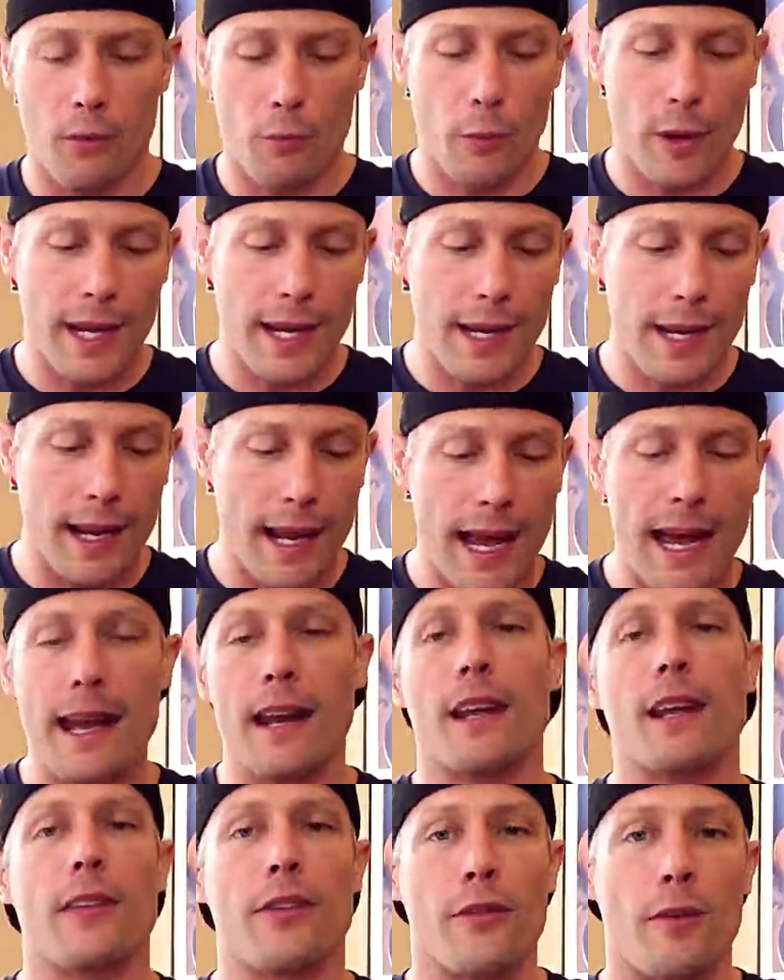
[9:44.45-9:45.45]
We had
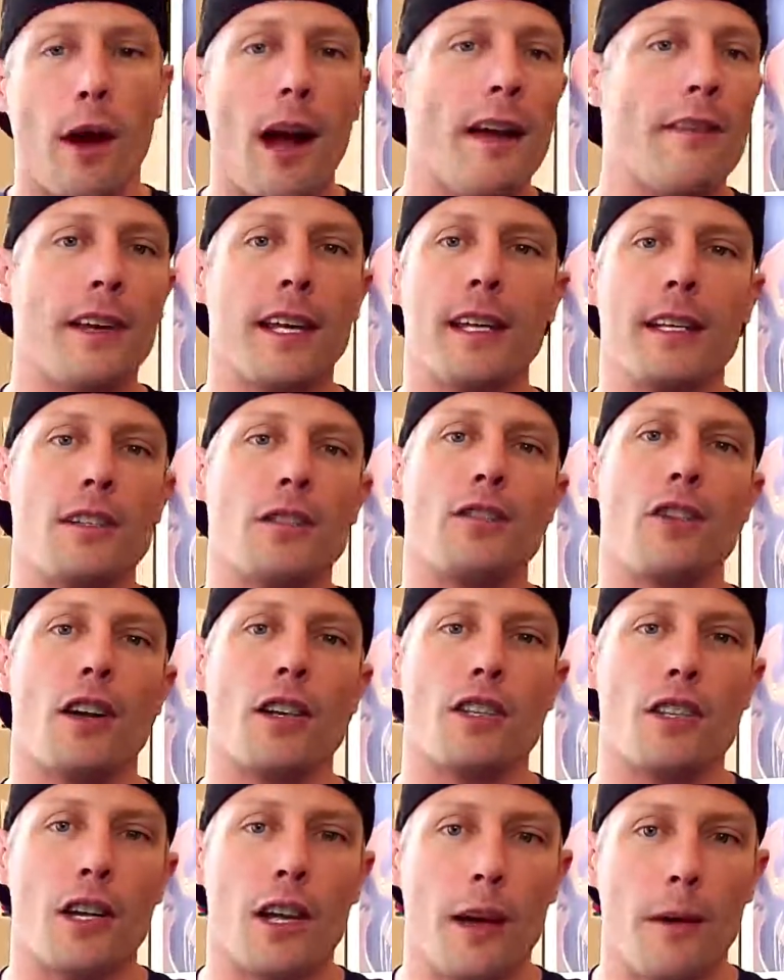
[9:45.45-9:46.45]
a thriving
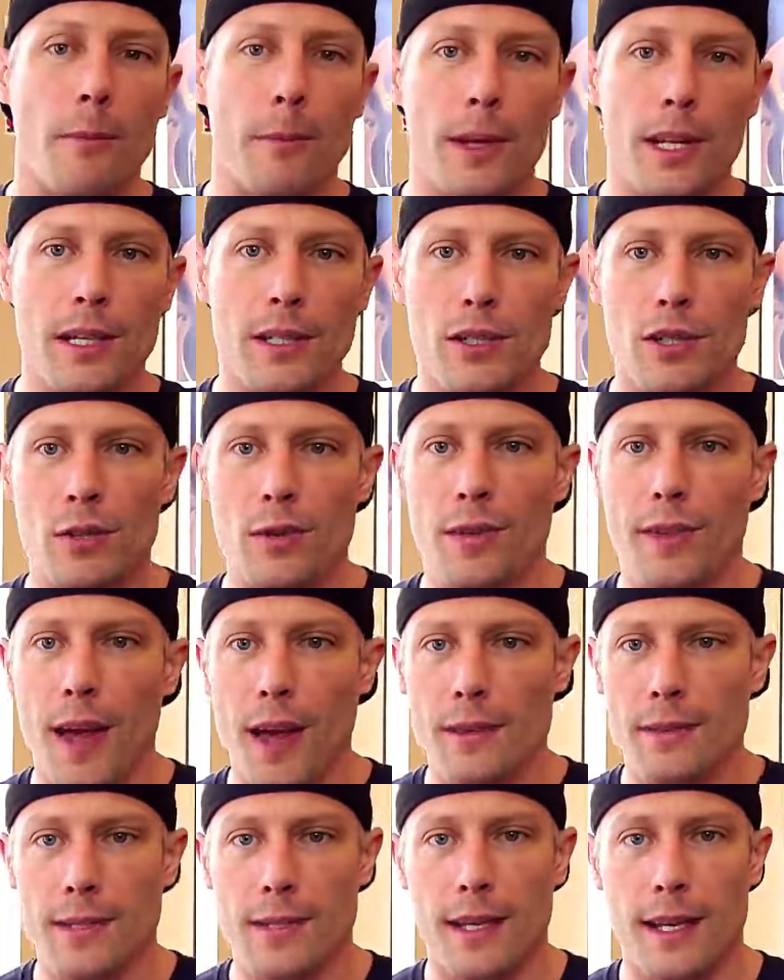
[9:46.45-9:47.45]
construction company in
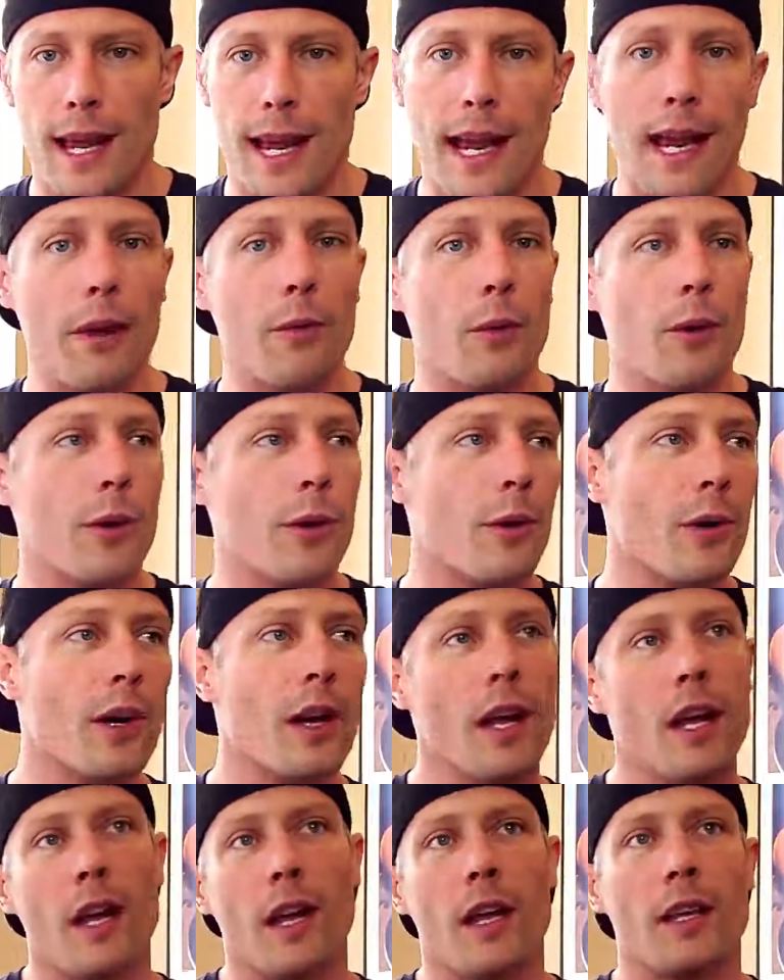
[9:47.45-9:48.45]
2008. We
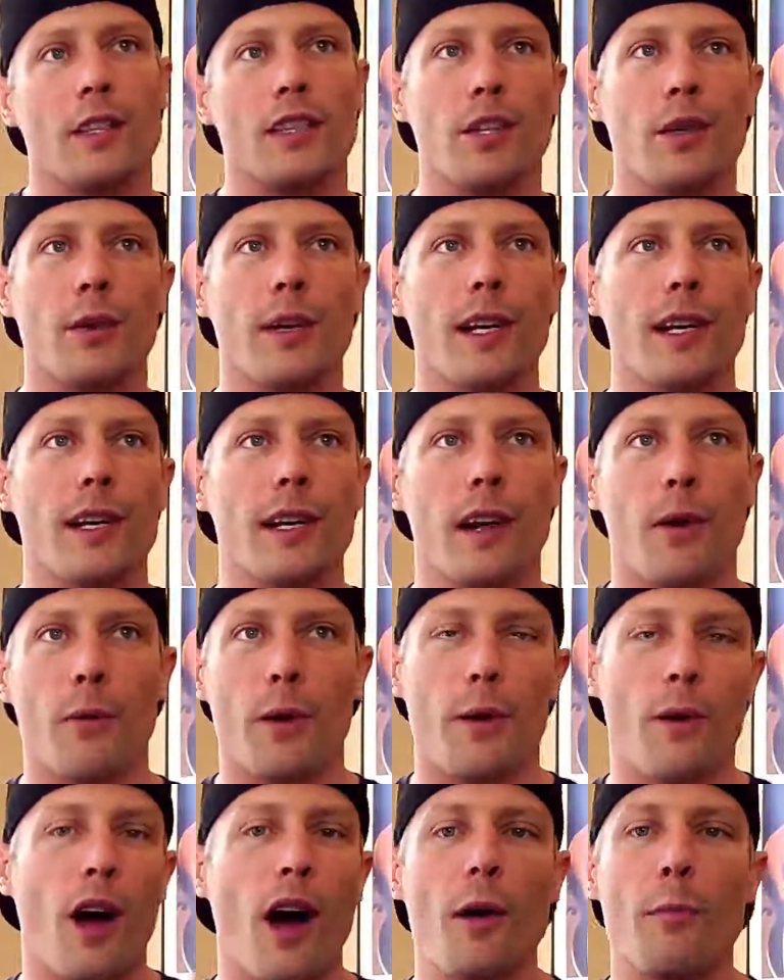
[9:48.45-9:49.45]

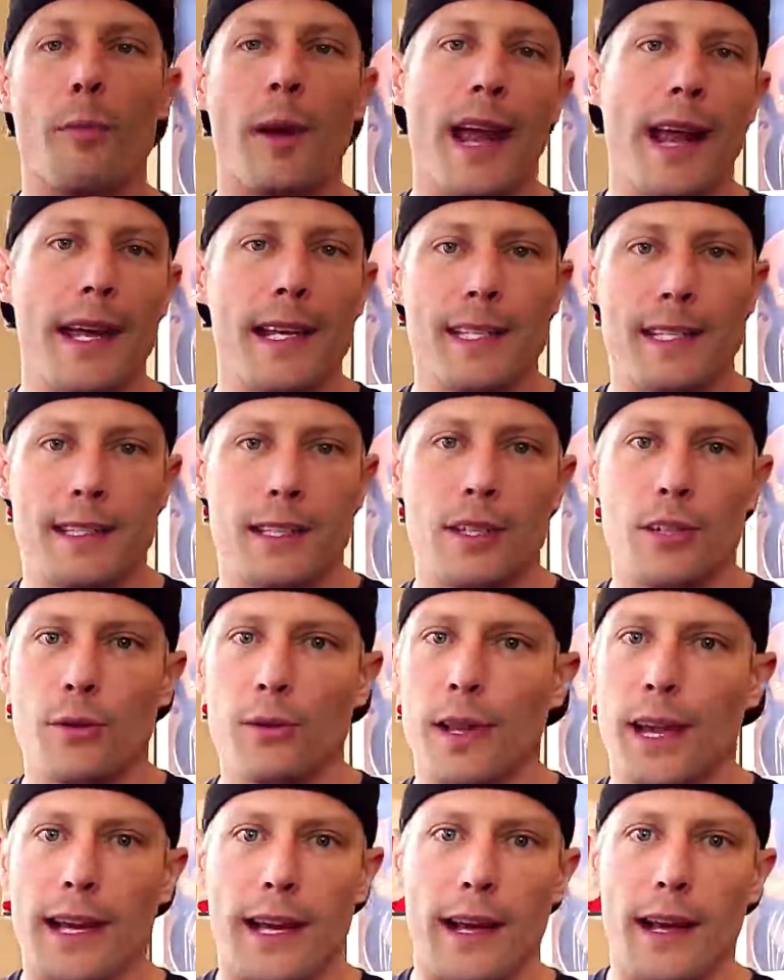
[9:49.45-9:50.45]
were on pace to
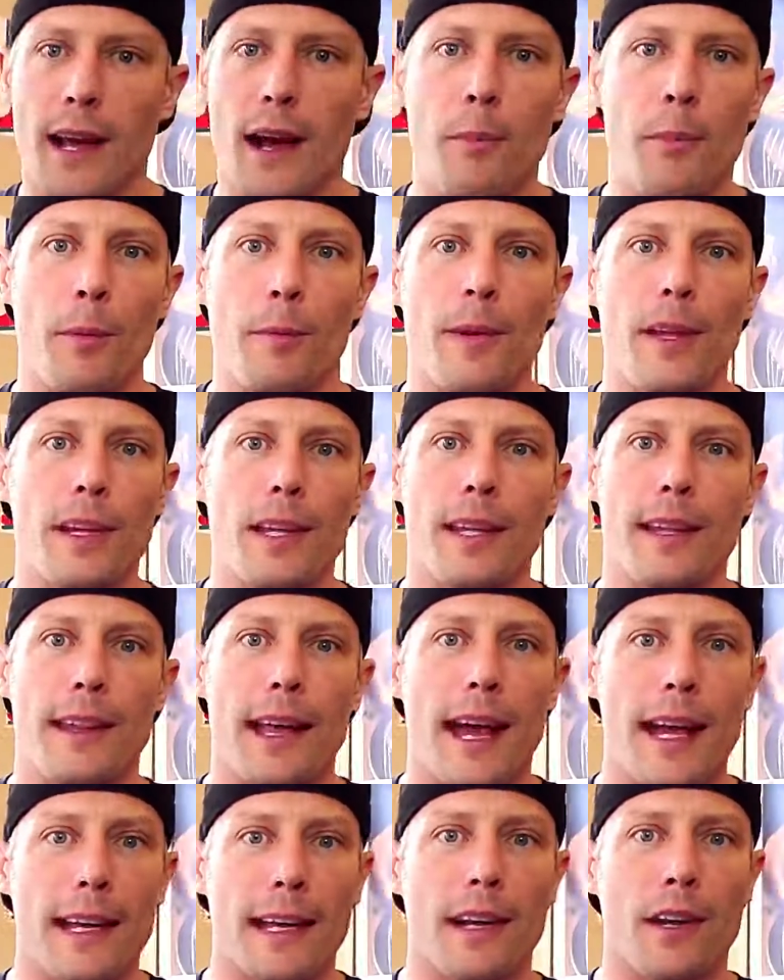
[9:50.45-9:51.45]
do like a couple million
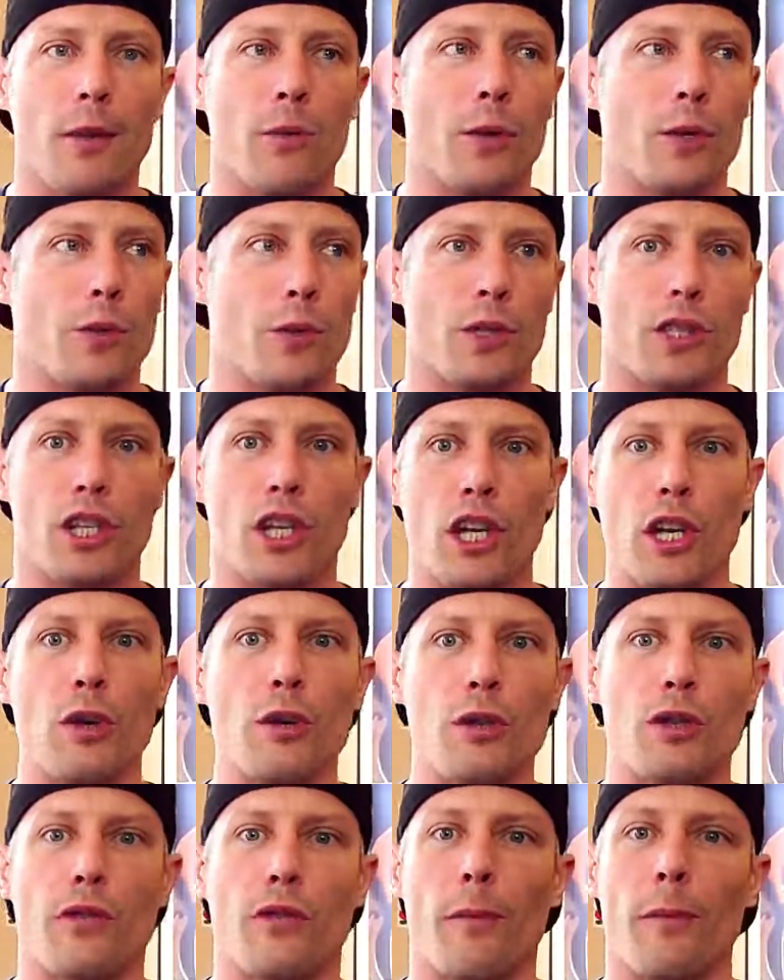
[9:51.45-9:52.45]
that year, which was
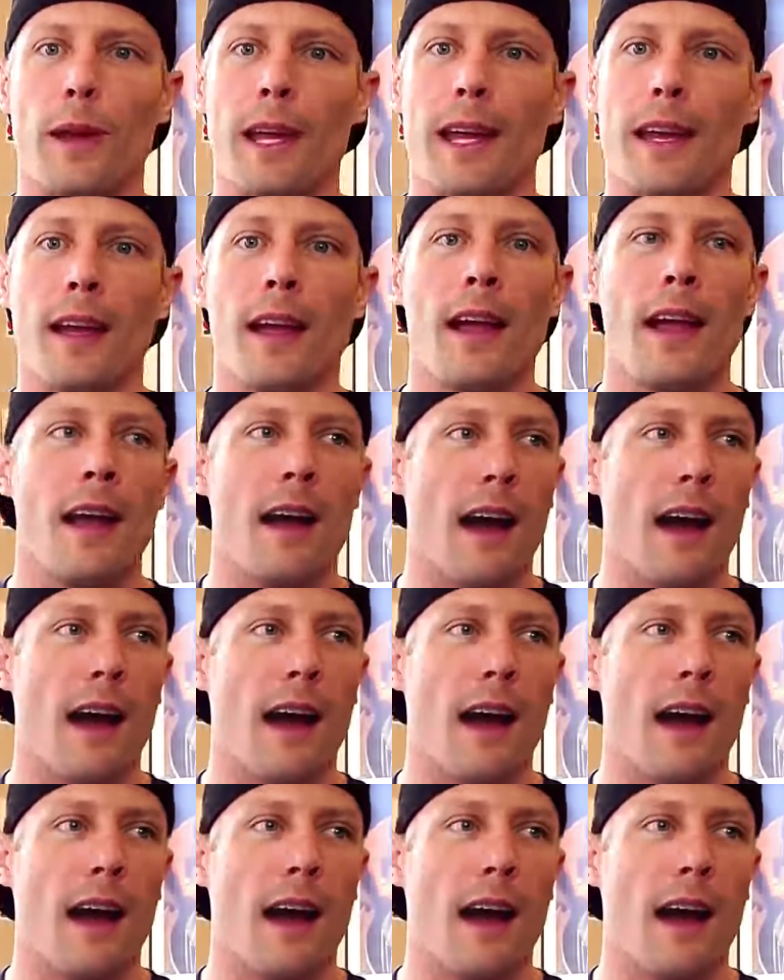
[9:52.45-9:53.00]
huge for me.